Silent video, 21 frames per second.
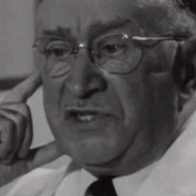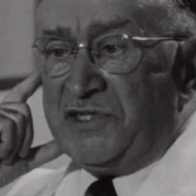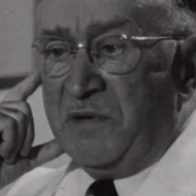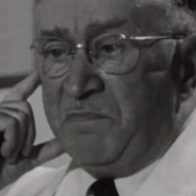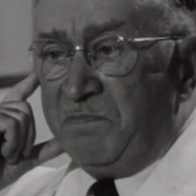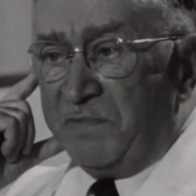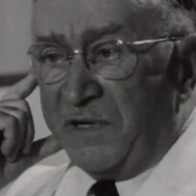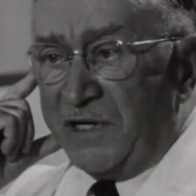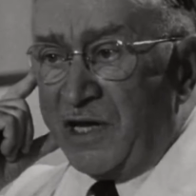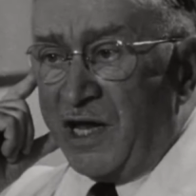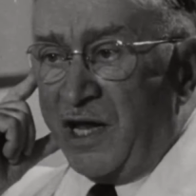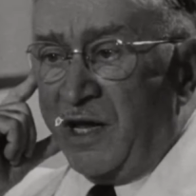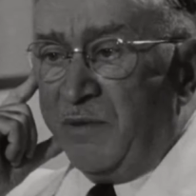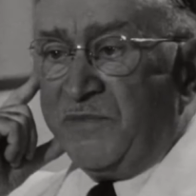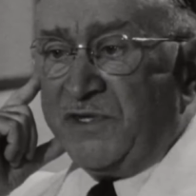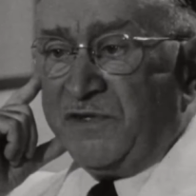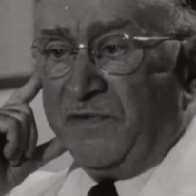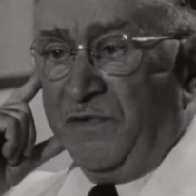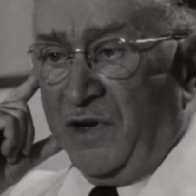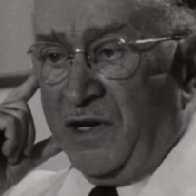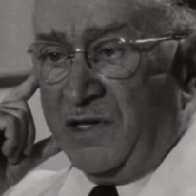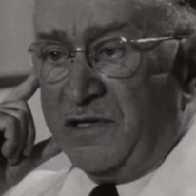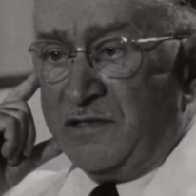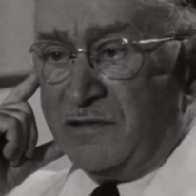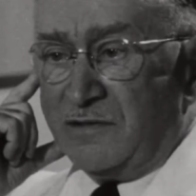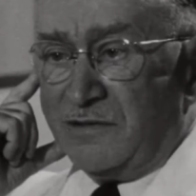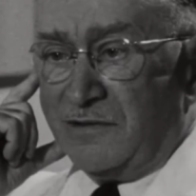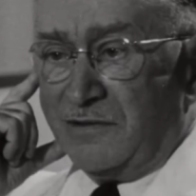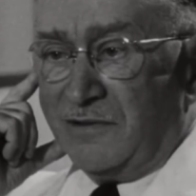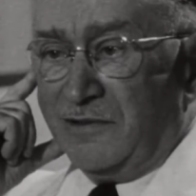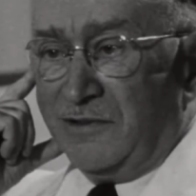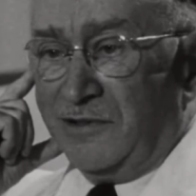simple games
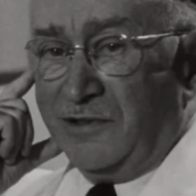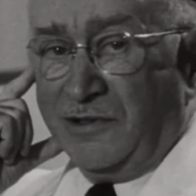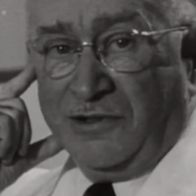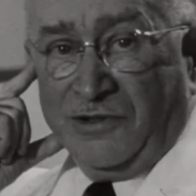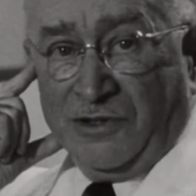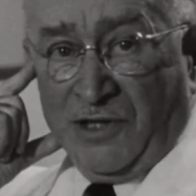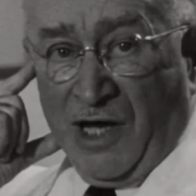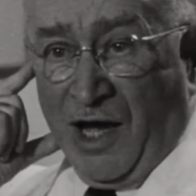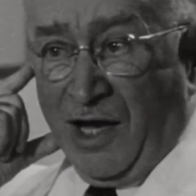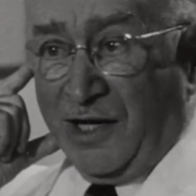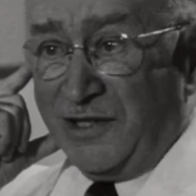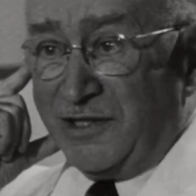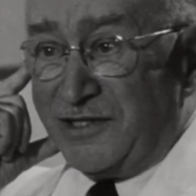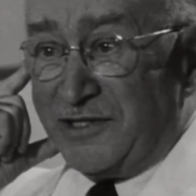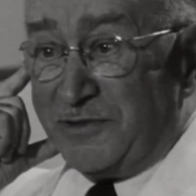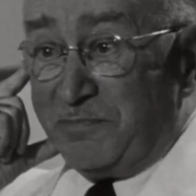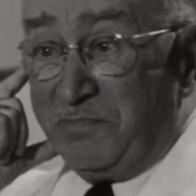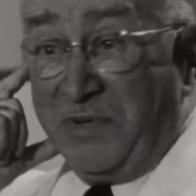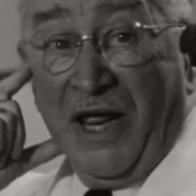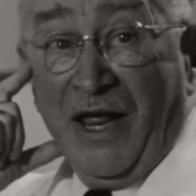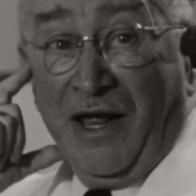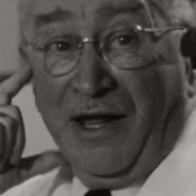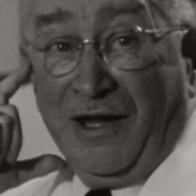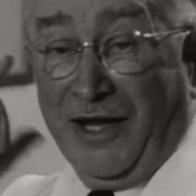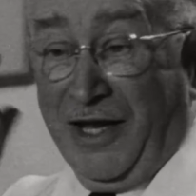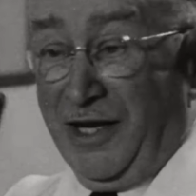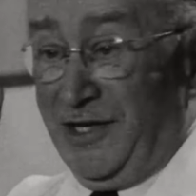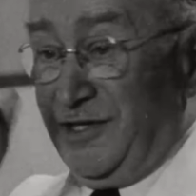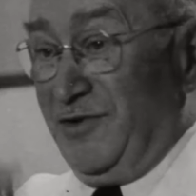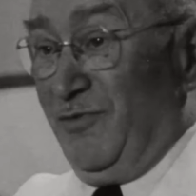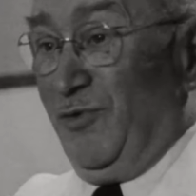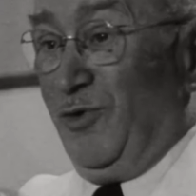first, darts playing
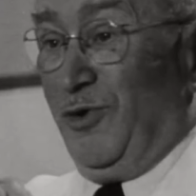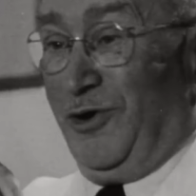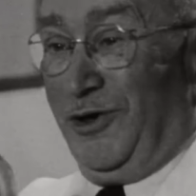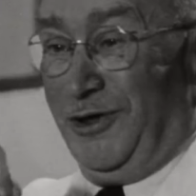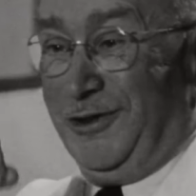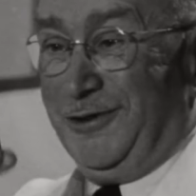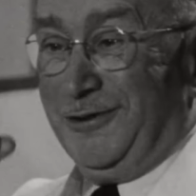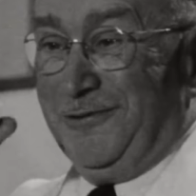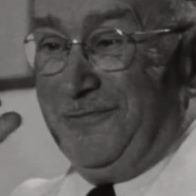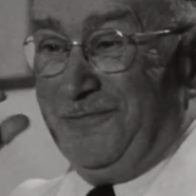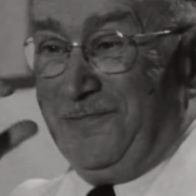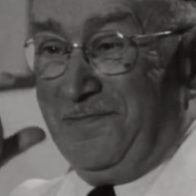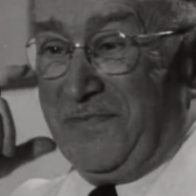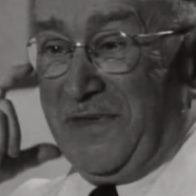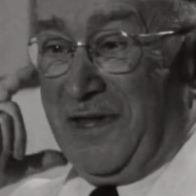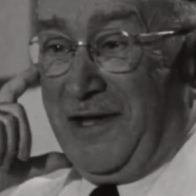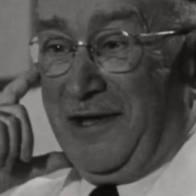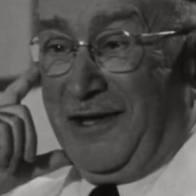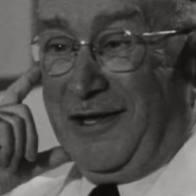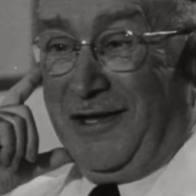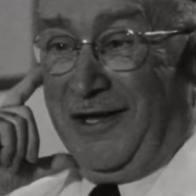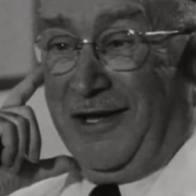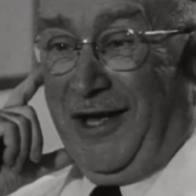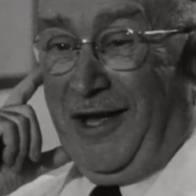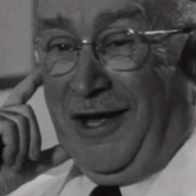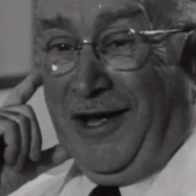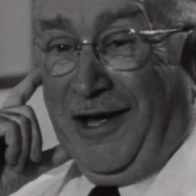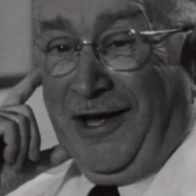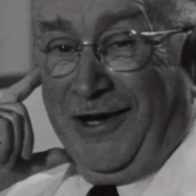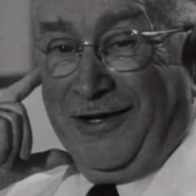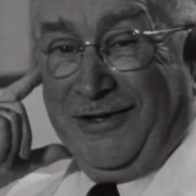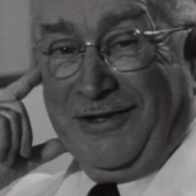in the ward,
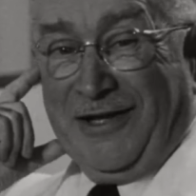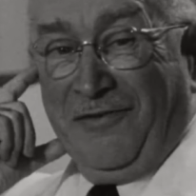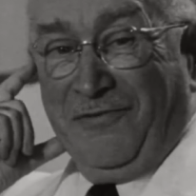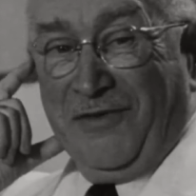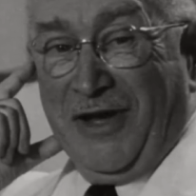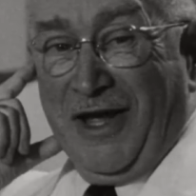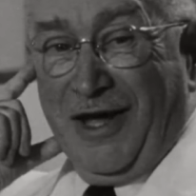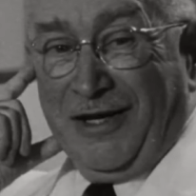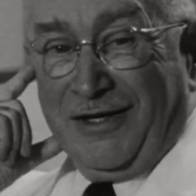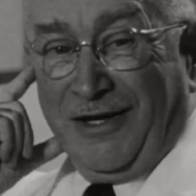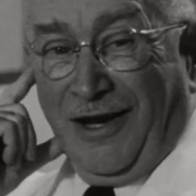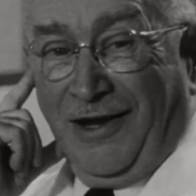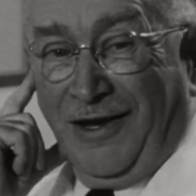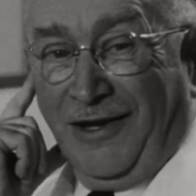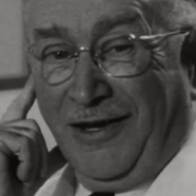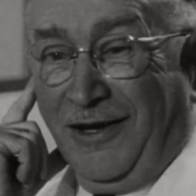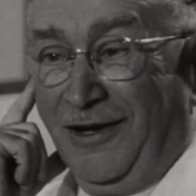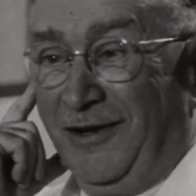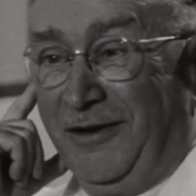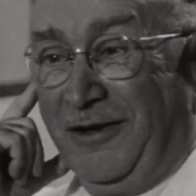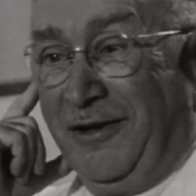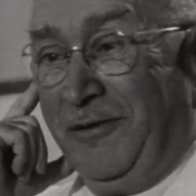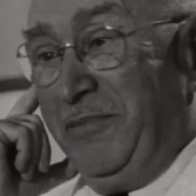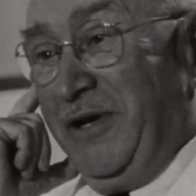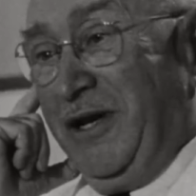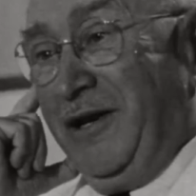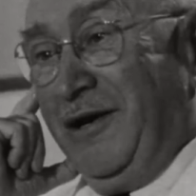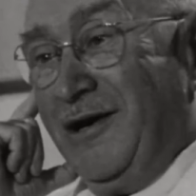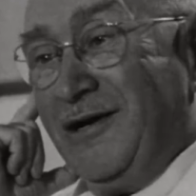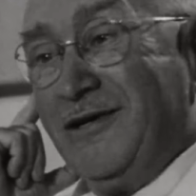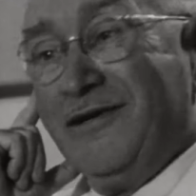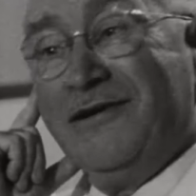and we had a
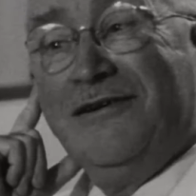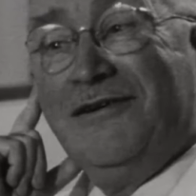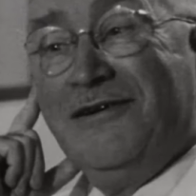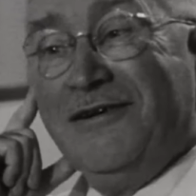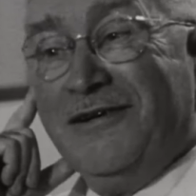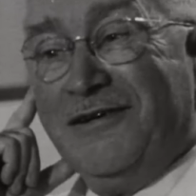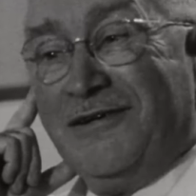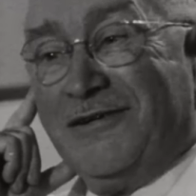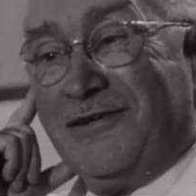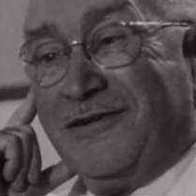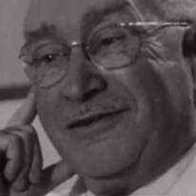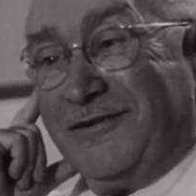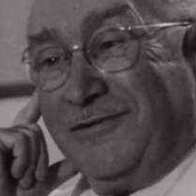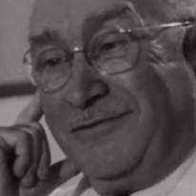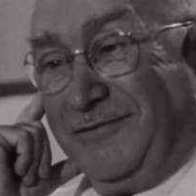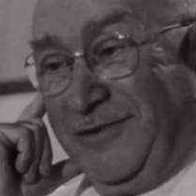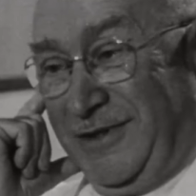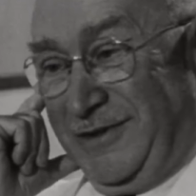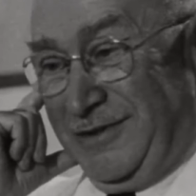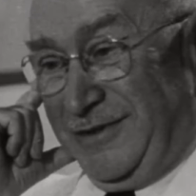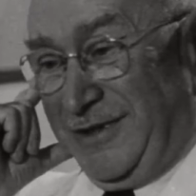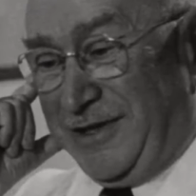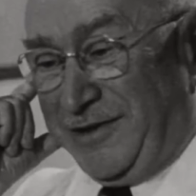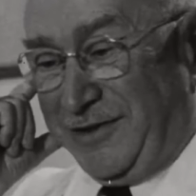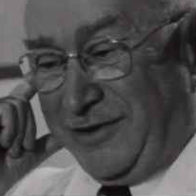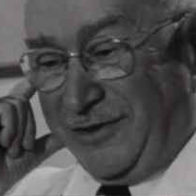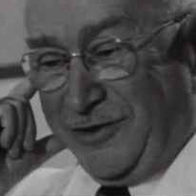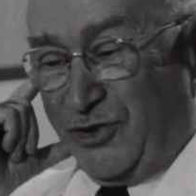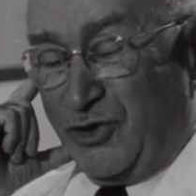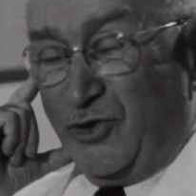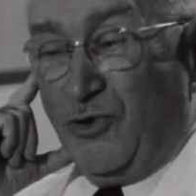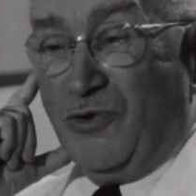billiard and a
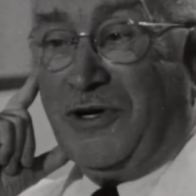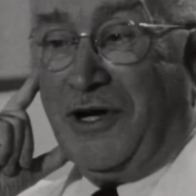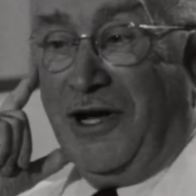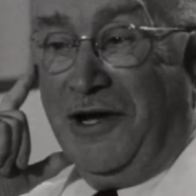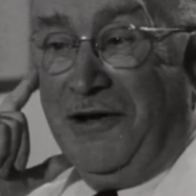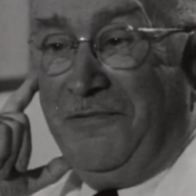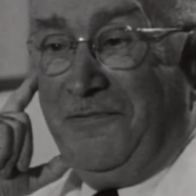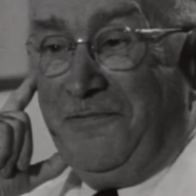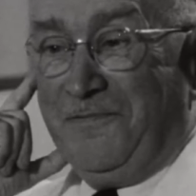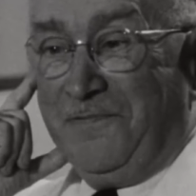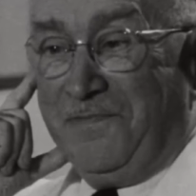snooker.